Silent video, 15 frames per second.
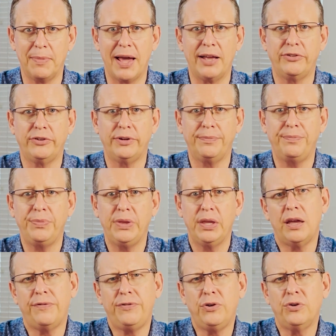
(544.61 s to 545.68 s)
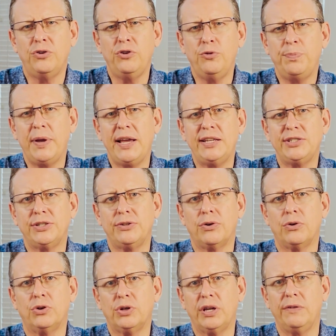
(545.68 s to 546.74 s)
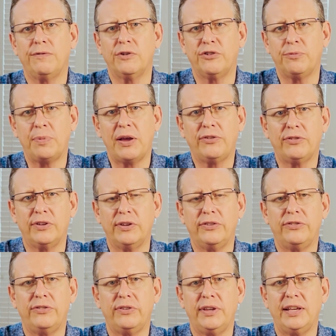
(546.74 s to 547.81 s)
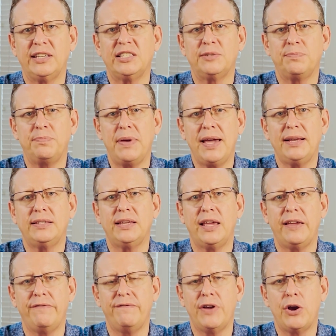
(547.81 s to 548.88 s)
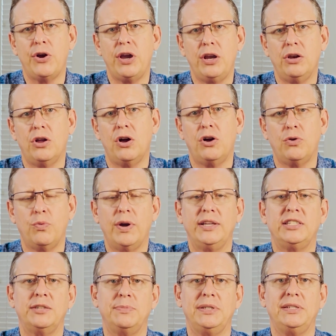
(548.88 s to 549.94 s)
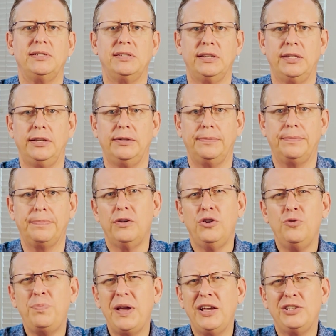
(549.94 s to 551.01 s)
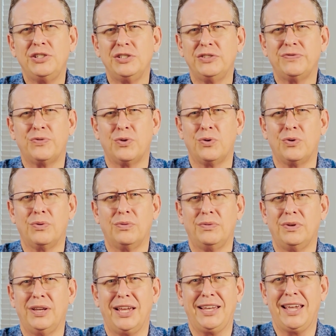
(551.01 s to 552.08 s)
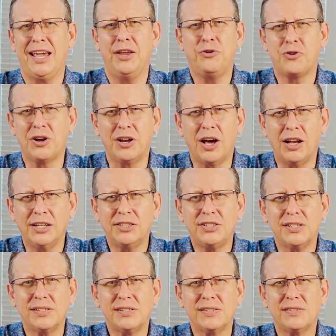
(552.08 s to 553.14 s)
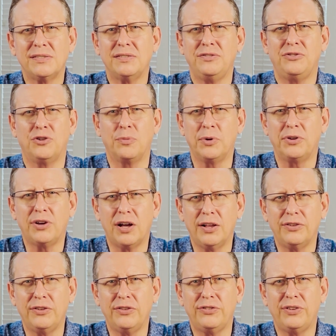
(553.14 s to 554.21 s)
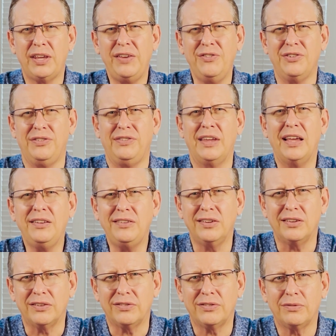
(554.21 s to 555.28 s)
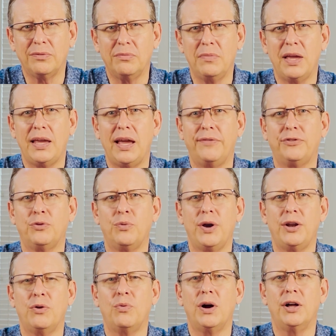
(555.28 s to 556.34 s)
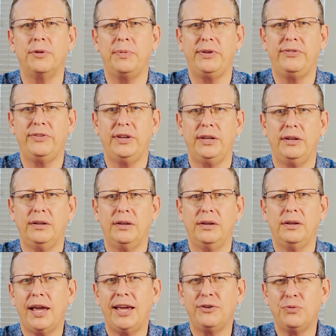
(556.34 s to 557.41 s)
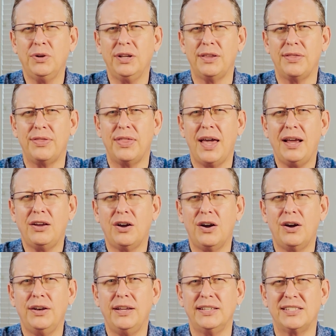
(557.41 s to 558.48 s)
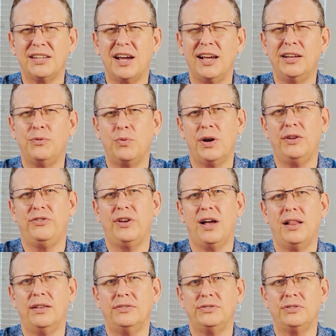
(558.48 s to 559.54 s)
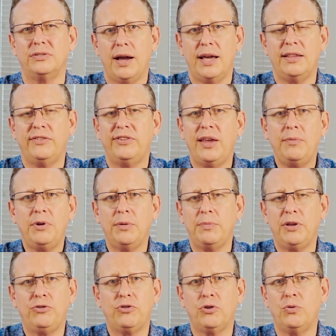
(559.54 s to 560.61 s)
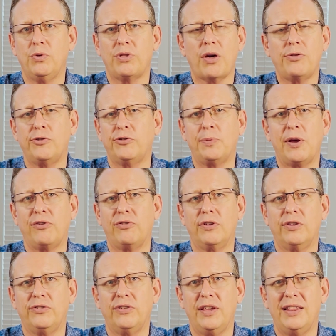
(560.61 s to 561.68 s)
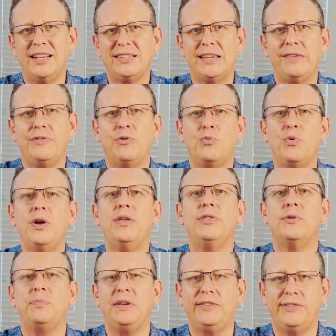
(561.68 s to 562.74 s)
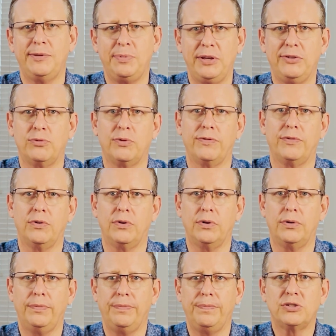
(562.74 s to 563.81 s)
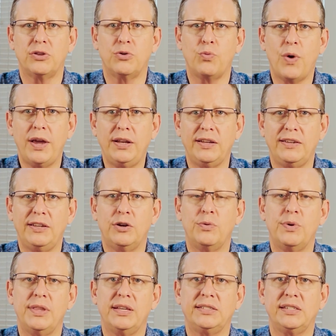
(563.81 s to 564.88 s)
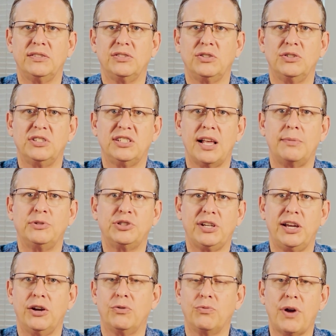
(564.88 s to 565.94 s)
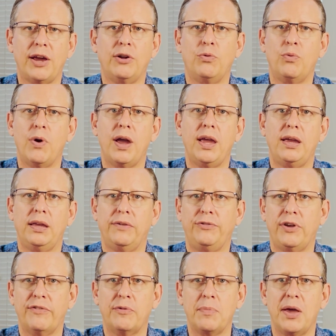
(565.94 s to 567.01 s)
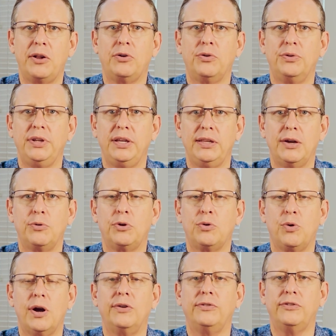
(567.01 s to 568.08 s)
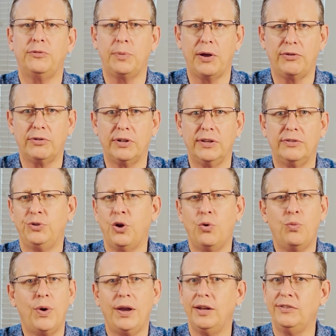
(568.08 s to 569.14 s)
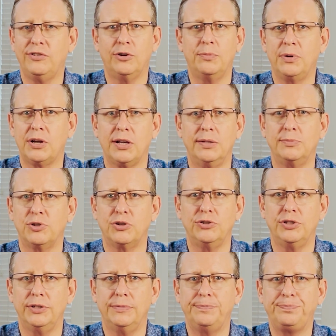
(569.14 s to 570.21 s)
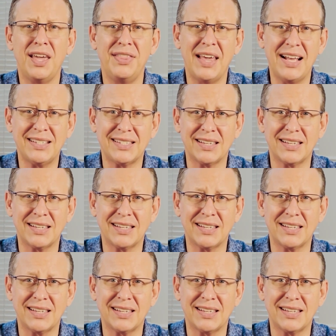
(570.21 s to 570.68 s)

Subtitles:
imagine, if you're a new patient or looking for specialists, expect a very long wait to be seen. New patients for like endocrinologists, dermatologists, even dentists may have to wait a while to be seen. And really, that con is an island-wide challenge. And the same can be true with other specialists, and that's even with a PCP's referral. So the way to deal with this is to establish care right away if you have a medical need that requires a specialist. Don't wait until it becomes urgent. And that